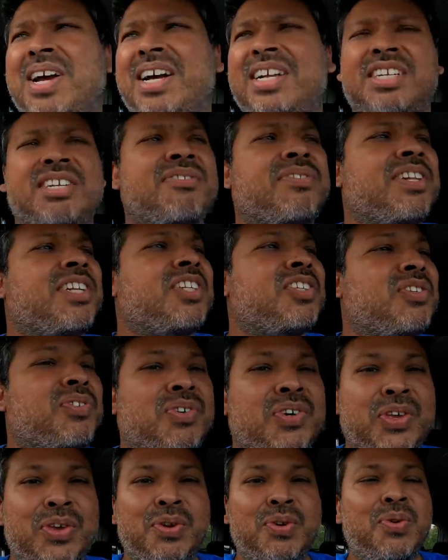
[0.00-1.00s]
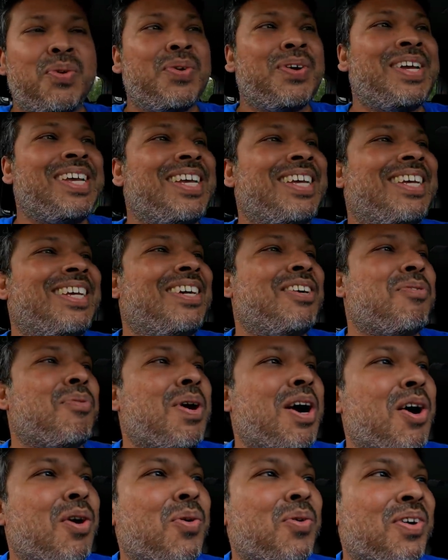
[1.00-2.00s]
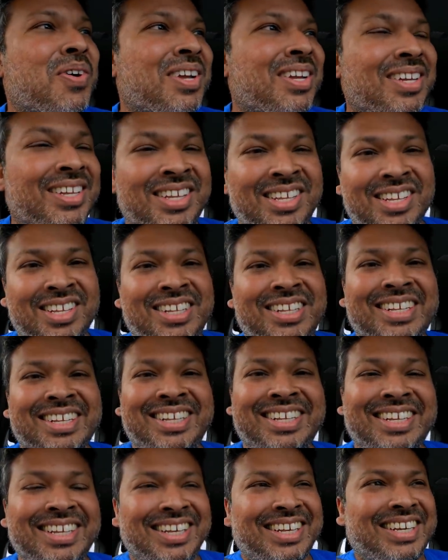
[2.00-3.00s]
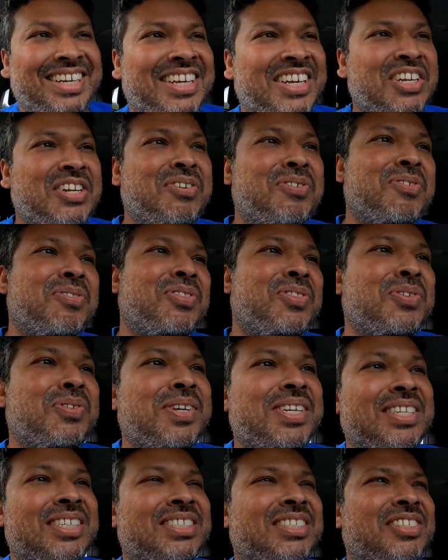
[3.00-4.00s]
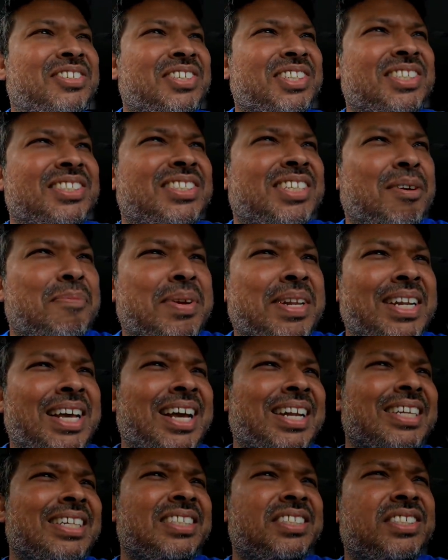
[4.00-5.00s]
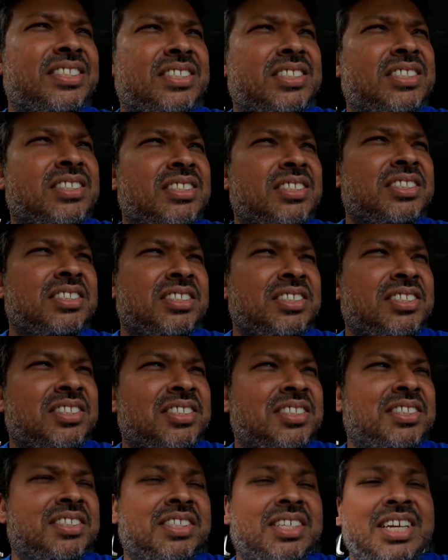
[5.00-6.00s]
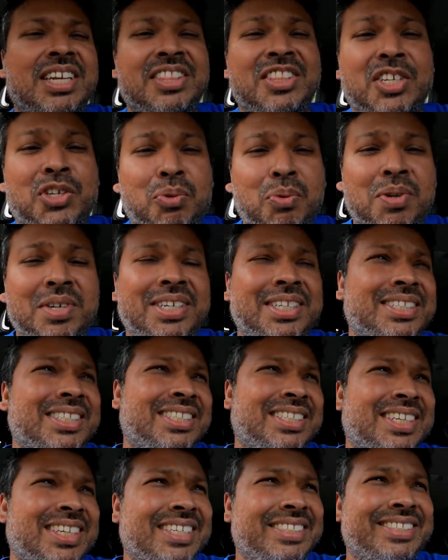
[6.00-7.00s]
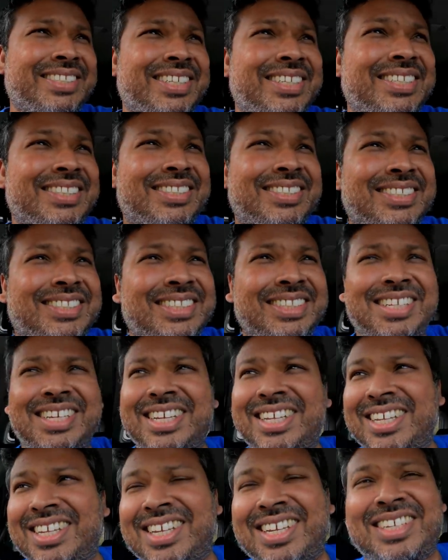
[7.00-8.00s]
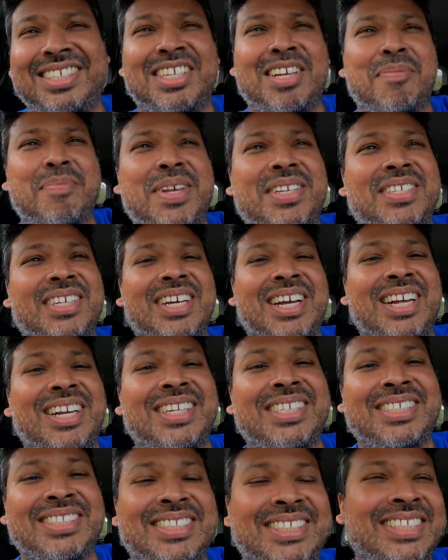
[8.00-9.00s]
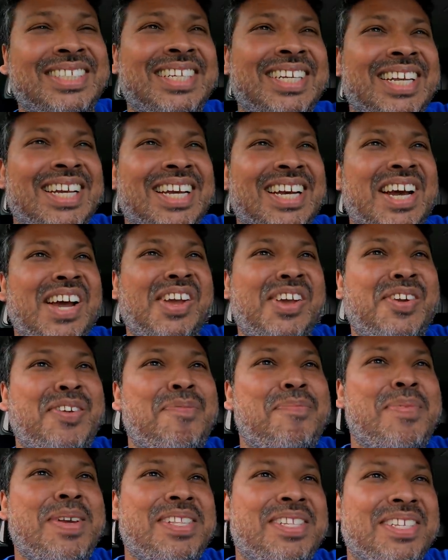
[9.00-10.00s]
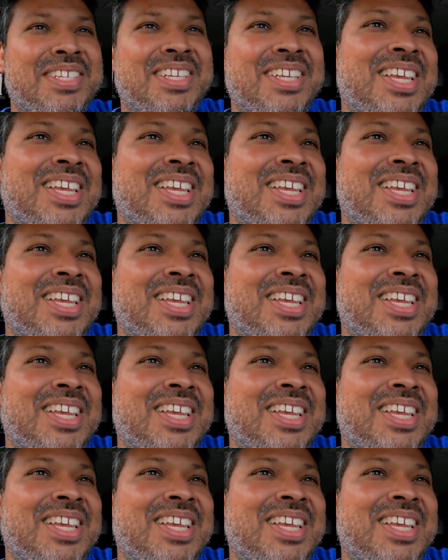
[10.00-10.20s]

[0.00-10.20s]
Gandhi Village for you. Wow. You know, doing these series, I mean, at least in this one, in this case, it's amazing. I learned a good bit.